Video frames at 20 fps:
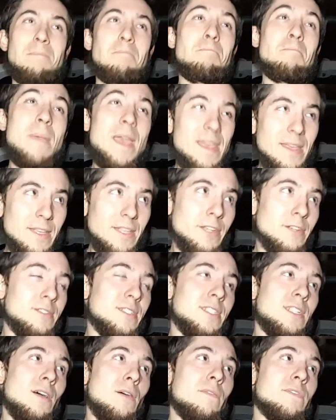Make
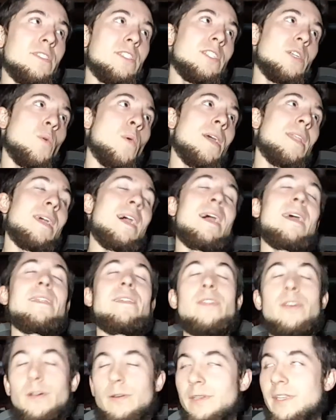yourself do it. I
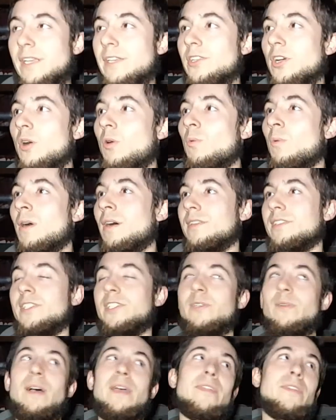know you don't want
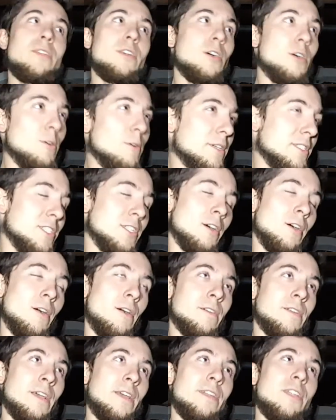to. I know it's
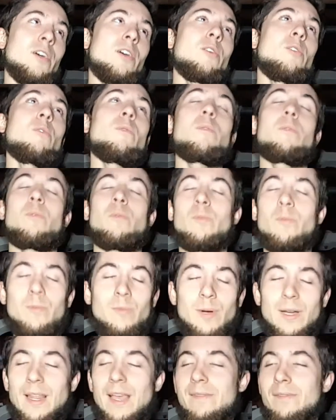hard. I know
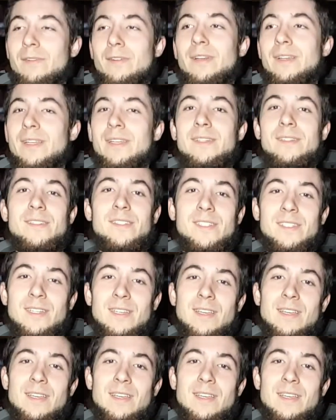whatever it is.